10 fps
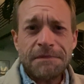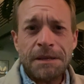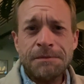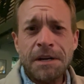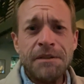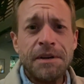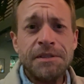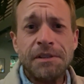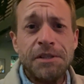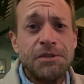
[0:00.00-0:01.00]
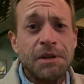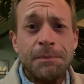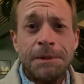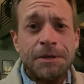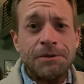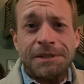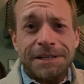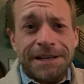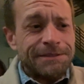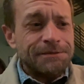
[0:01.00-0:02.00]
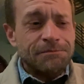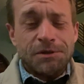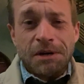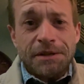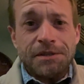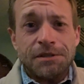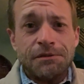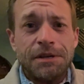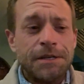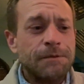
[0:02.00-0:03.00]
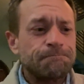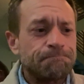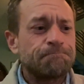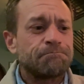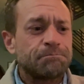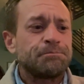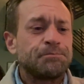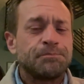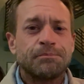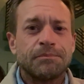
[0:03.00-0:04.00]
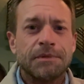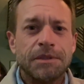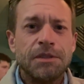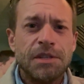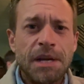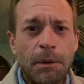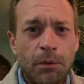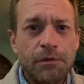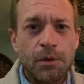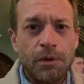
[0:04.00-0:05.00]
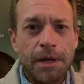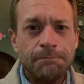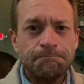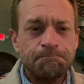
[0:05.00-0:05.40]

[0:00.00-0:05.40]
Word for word: I'm sorry, friends. Unless you come here, you cannot try this drink. Just take my word for it, okay?